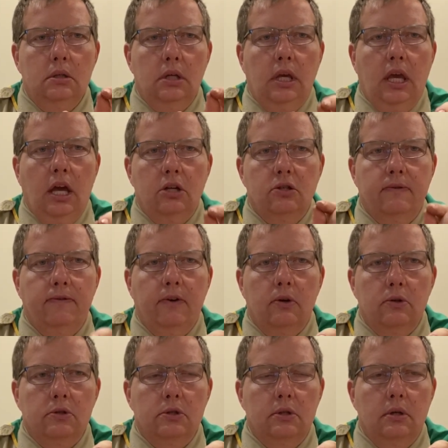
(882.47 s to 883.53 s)
catch
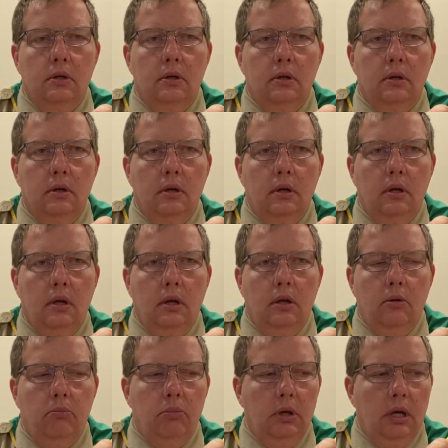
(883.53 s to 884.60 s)
first,
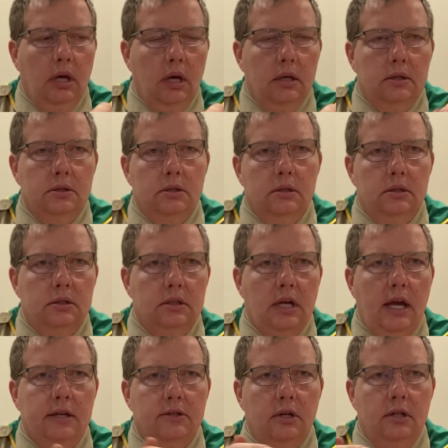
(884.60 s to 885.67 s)
because
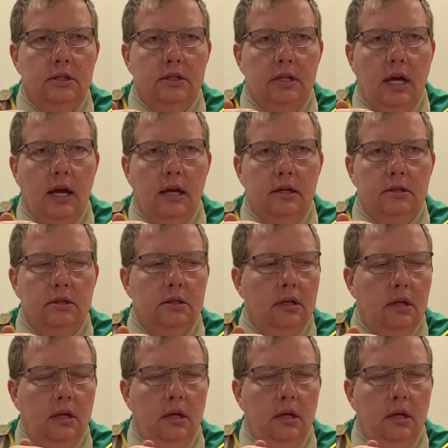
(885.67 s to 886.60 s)
size on size,